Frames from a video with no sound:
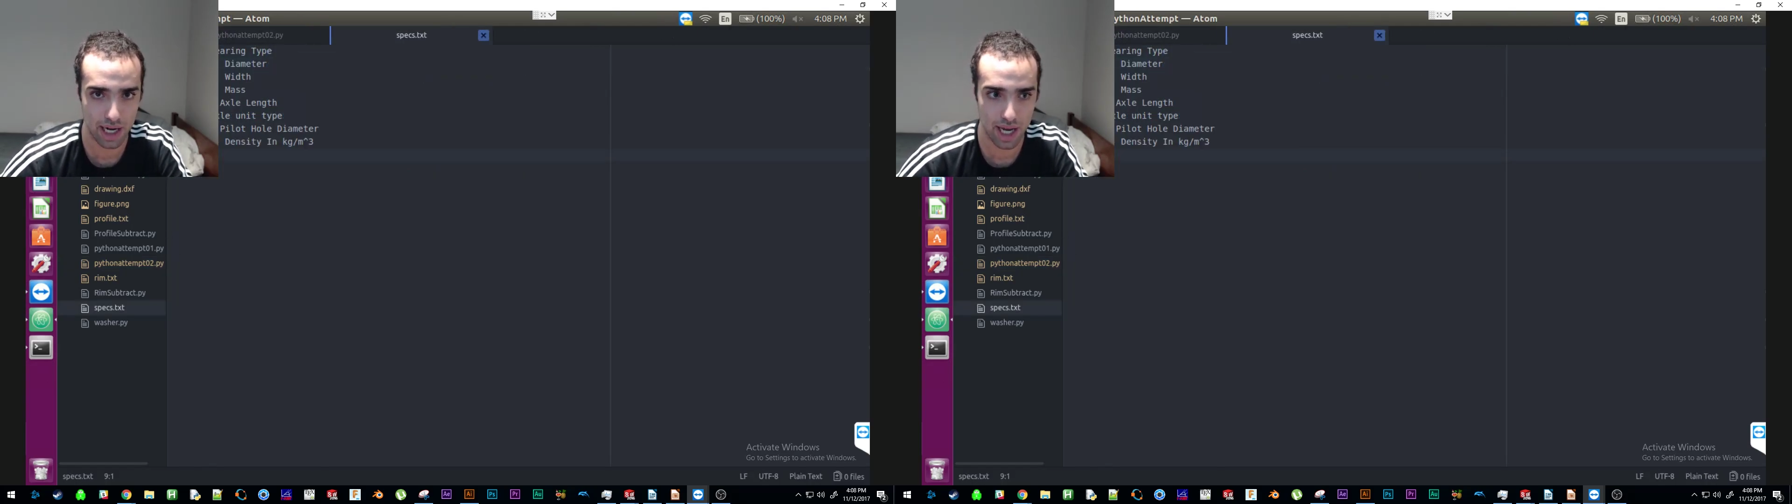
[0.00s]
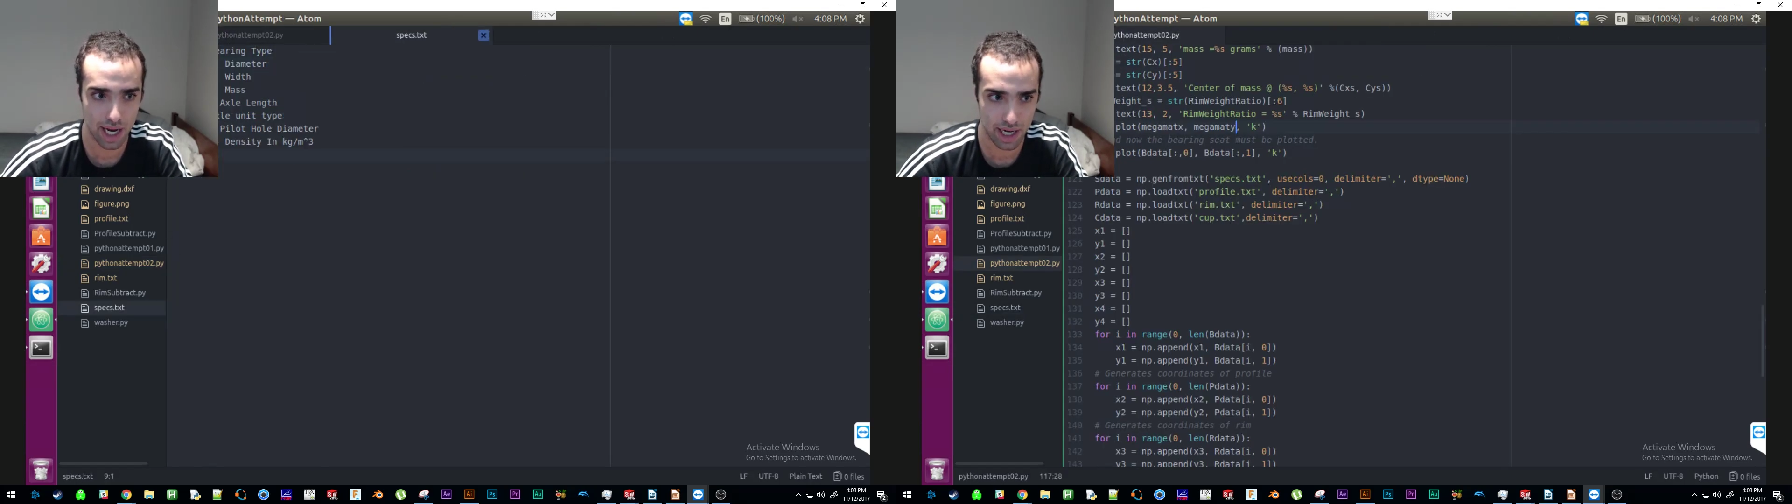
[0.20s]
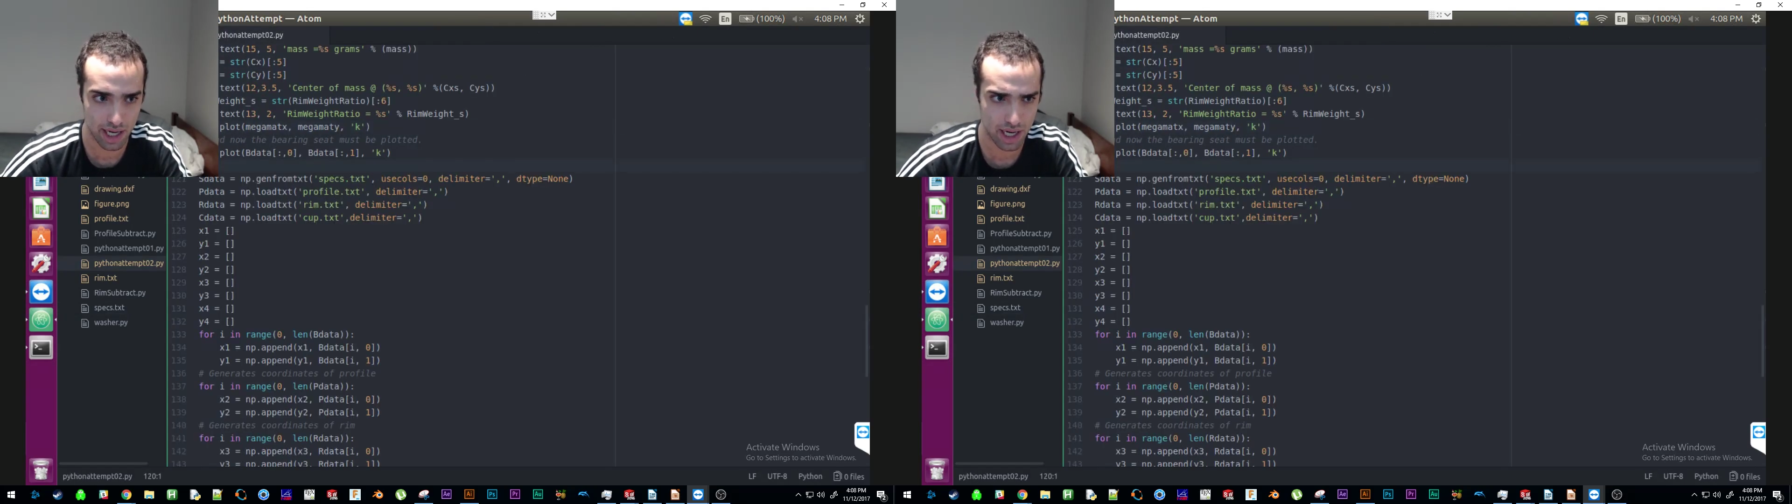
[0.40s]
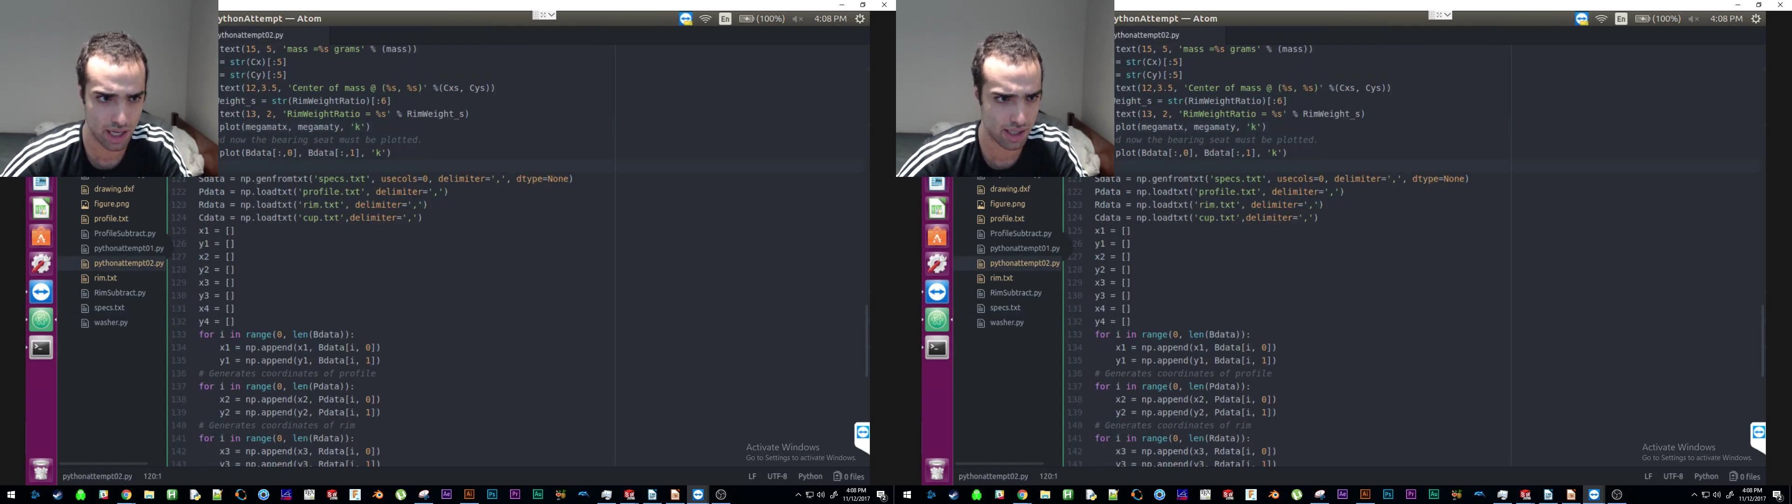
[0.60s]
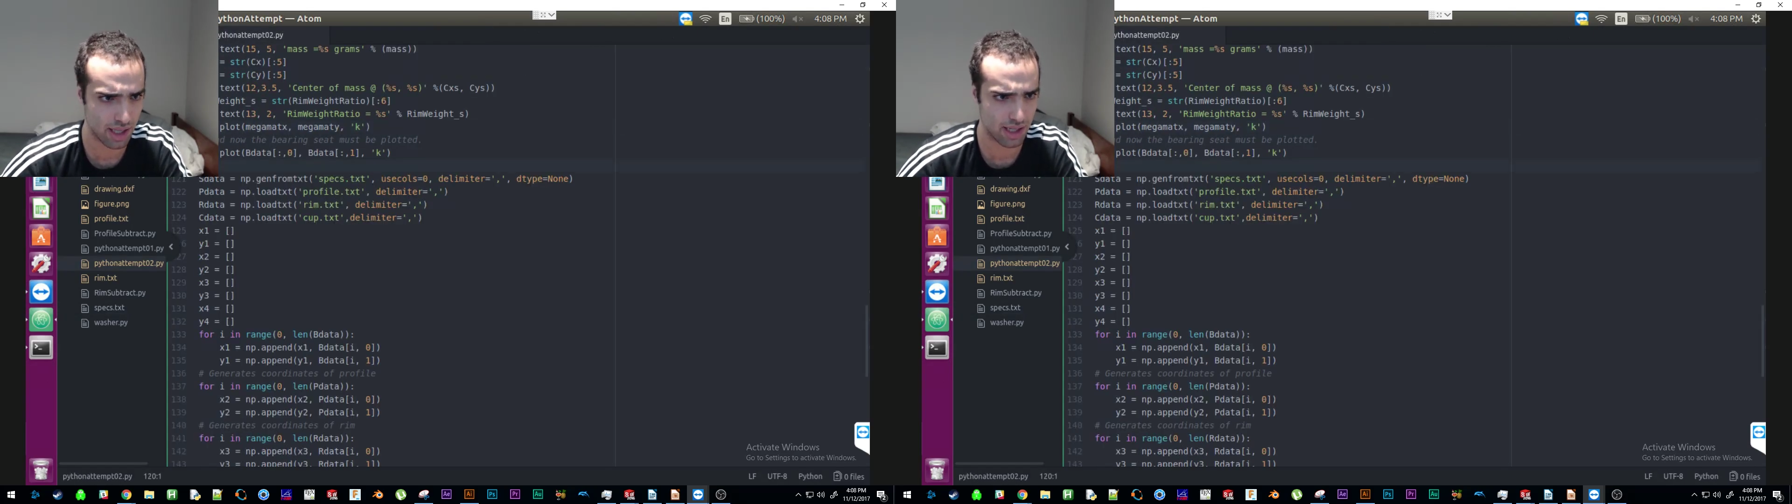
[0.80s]
dandy
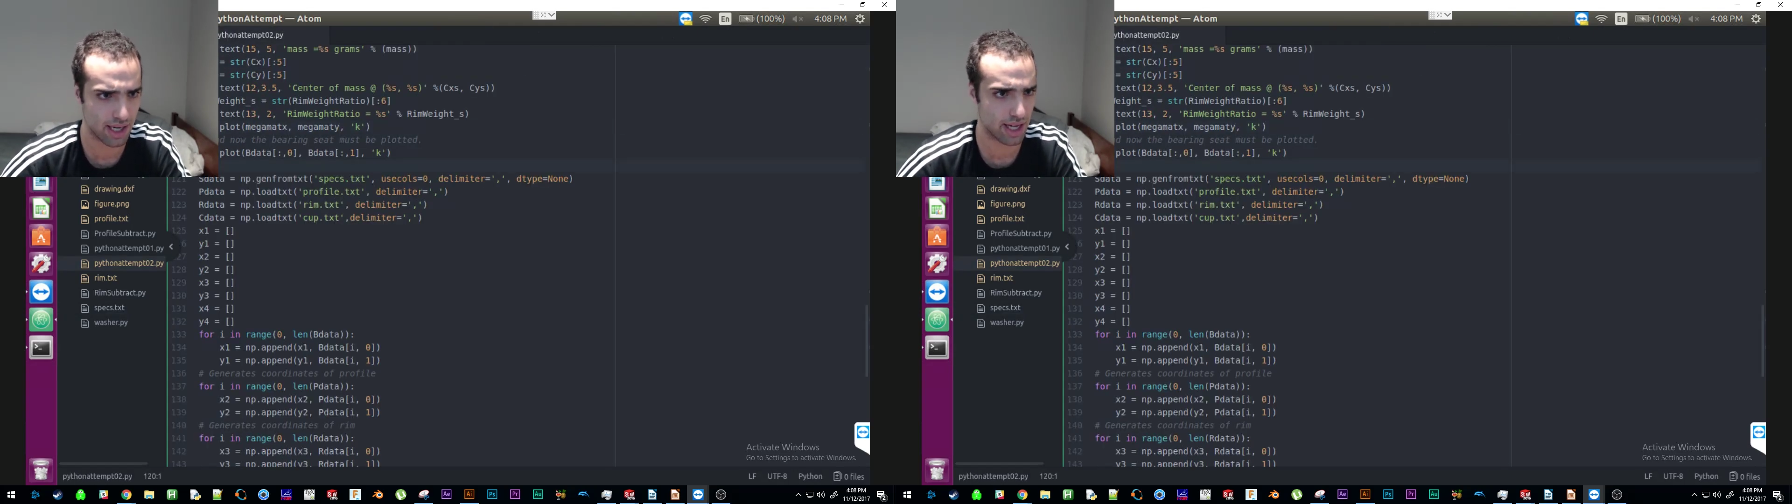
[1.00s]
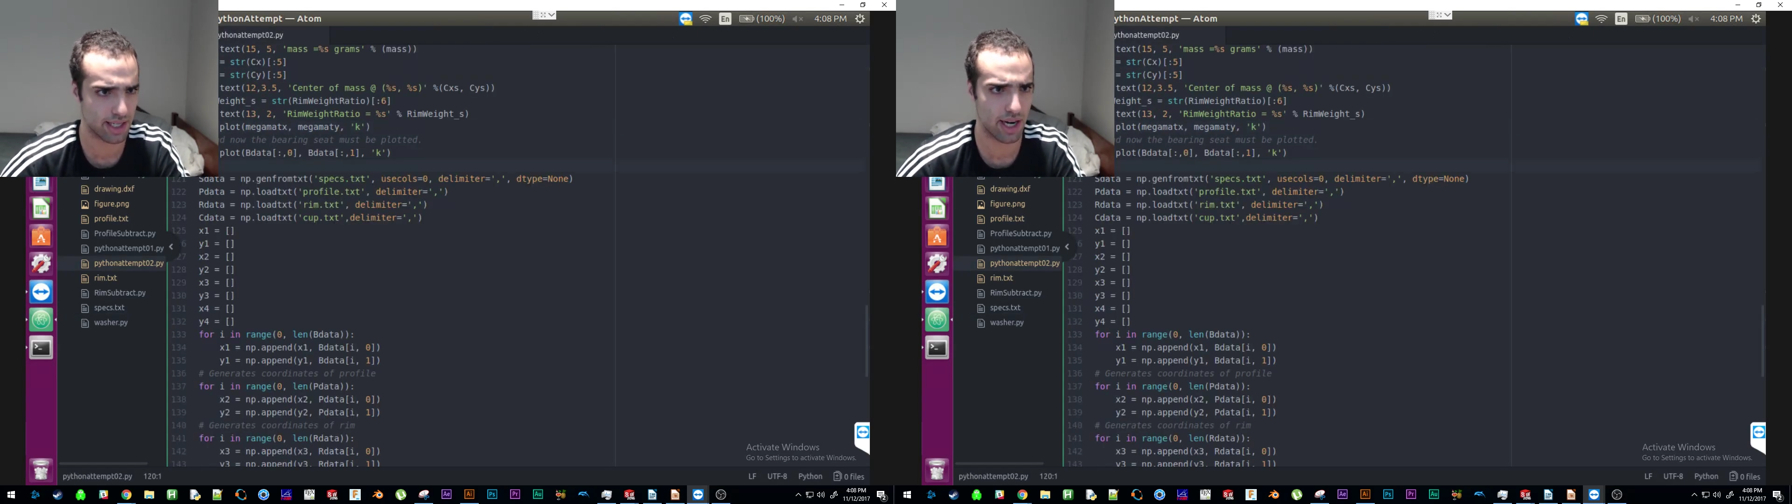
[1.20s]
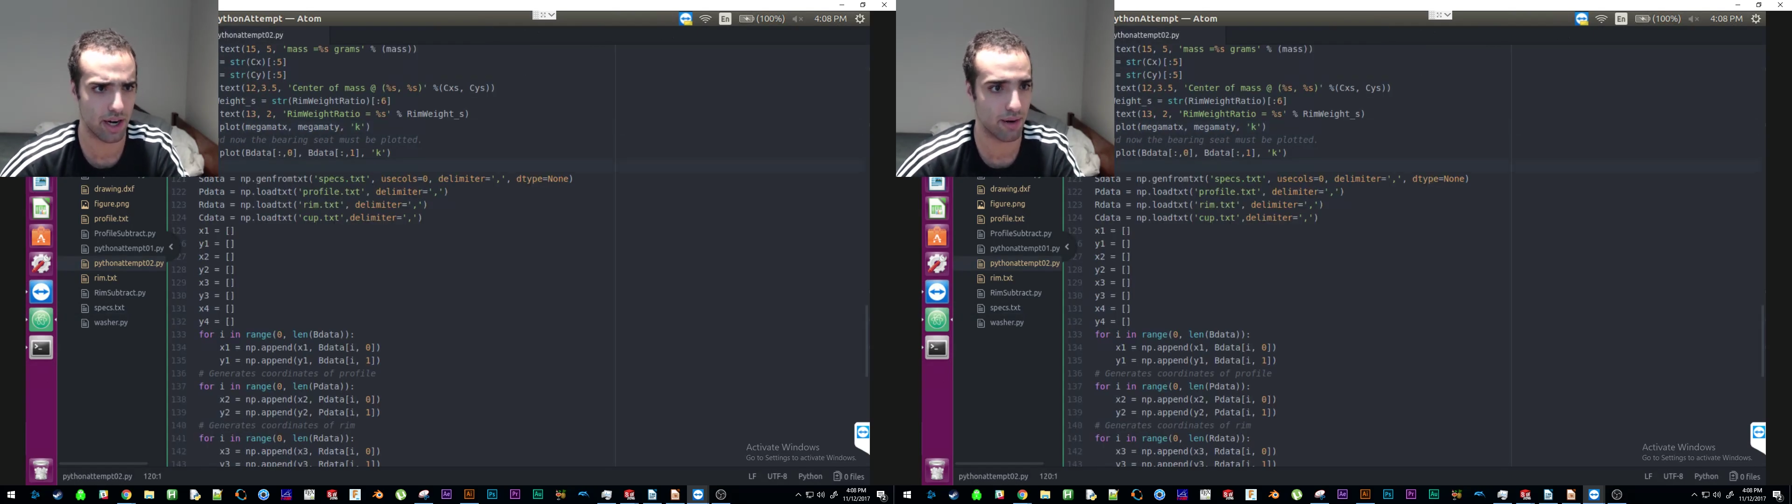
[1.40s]
little text editor.